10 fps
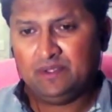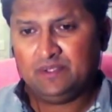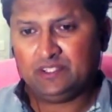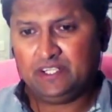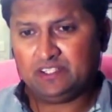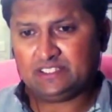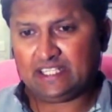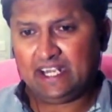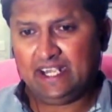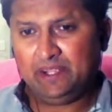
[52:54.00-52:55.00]
In your
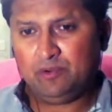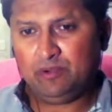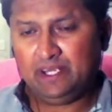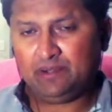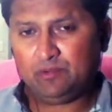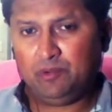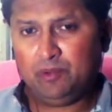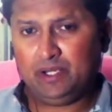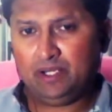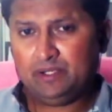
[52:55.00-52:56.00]
second unit we
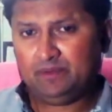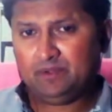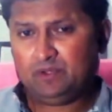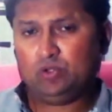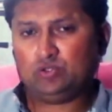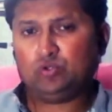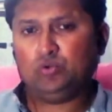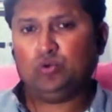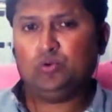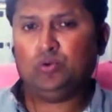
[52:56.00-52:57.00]
will go
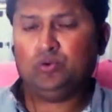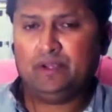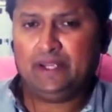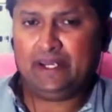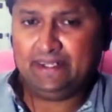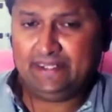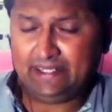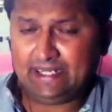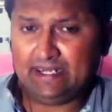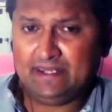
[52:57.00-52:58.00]
through in
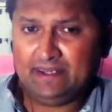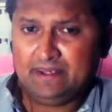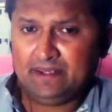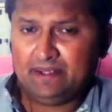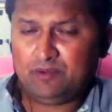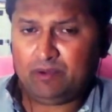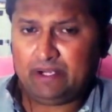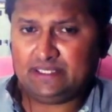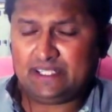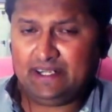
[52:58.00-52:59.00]
detail what
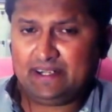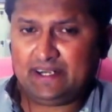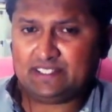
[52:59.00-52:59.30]
is interest